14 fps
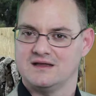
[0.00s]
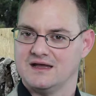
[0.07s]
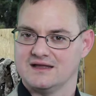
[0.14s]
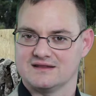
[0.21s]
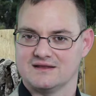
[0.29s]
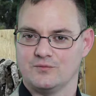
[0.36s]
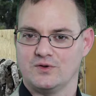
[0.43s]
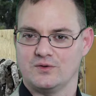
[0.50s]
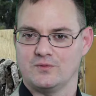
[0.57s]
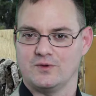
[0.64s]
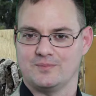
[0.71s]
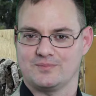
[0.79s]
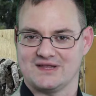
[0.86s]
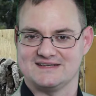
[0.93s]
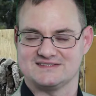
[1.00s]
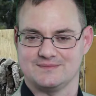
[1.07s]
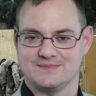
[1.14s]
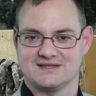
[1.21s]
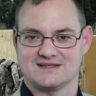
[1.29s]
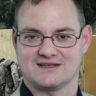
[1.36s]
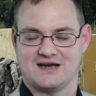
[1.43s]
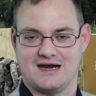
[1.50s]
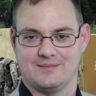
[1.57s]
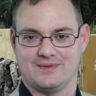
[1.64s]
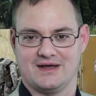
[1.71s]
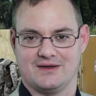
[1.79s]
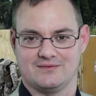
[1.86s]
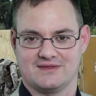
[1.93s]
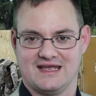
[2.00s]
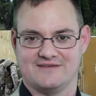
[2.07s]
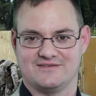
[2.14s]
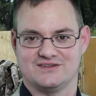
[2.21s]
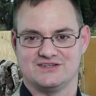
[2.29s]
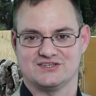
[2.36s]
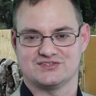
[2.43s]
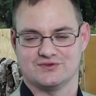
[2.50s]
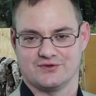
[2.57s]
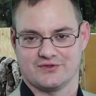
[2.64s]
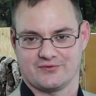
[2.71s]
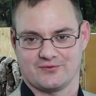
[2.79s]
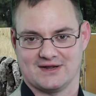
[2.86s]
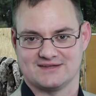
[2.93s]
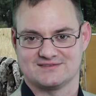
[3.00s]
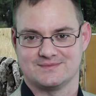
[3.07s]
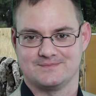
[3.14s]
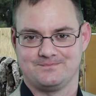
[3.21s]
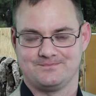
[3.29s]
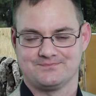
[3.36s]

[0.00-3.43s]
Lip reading: And then when we place them into combat, they have additional threats,